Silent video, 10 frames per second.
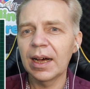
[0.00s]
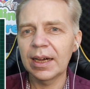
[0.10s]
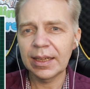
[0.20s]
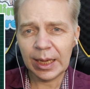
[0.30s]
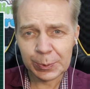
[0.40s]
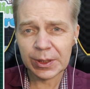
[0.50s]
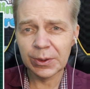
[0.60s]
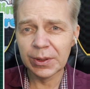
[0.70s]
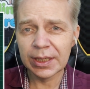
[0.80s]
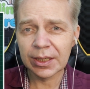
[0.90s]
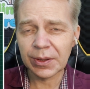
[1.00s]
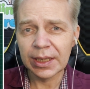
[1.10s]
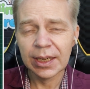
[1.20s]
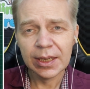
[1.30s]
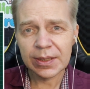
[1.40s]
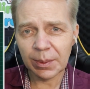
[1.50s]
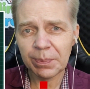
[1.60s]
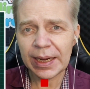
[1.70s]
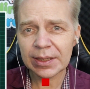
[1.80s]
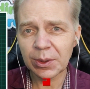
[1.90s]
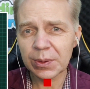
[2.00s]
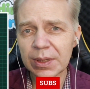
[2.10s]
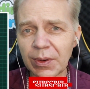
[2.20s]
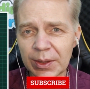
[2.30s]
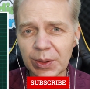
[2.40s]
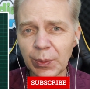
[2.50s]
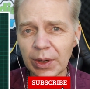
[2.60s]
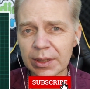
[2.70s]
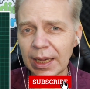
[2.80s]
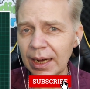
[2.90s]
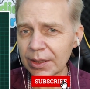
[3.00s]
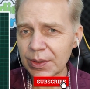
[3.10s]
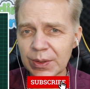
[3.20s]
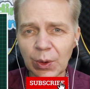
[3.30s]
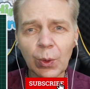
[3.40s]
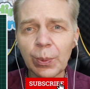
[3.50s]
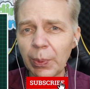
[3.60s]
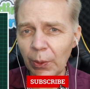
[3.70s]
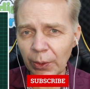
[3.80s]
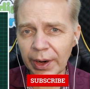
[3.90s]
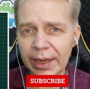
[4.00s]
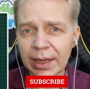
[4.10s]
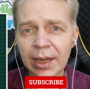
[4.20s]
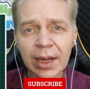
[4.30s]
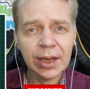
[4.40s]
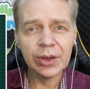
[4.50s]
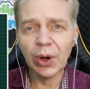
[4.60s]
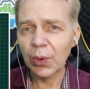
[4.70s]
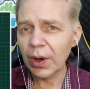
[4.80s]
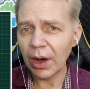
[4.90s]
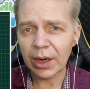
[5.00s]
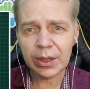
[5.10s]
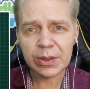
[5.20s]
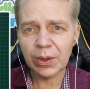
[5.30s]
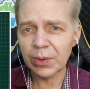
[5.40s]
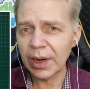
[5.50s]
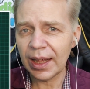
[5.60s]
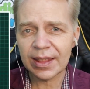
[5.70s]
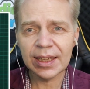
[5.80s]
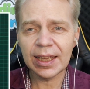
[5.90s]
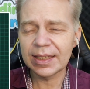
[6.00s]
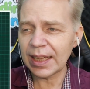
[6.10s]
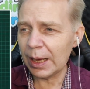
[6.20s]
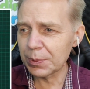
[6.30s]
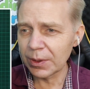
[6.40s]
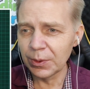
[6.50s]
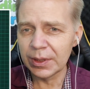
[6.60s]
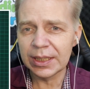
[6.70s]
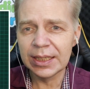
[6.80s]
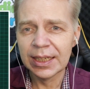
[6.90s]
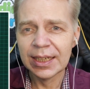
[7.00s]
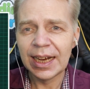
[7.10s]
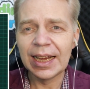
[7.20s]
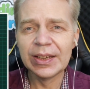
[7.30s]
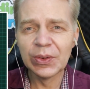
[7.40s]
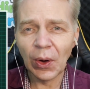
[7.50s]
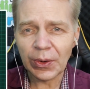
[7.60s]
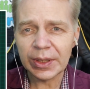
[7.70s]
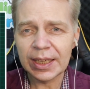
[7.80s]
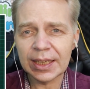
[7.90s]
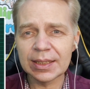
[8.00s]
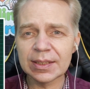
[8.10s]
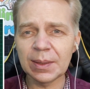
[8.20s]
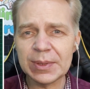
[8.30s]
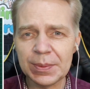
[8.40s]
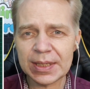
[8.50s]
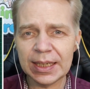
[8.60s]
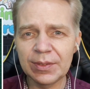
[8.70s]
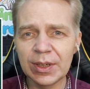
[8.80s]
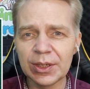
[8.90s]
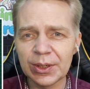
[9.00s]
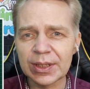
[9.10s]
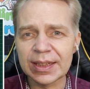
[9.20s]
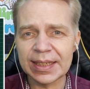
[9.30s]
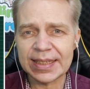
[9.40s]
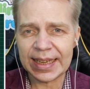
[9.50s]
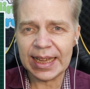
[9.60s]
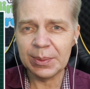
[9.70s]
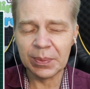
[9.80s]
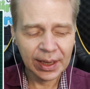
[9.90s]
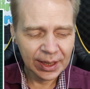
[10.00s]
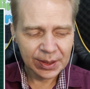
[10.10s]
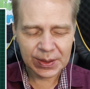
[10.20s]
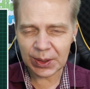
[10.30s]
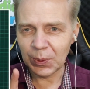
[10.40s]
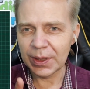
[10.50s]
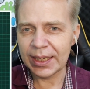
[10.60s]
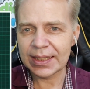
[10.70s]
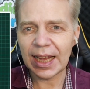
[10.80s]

I absolutely agree. Some banknotes around the world are so boring. No colors, no nothing. It's absolutely annoying, and sometimes they even look the same. So let's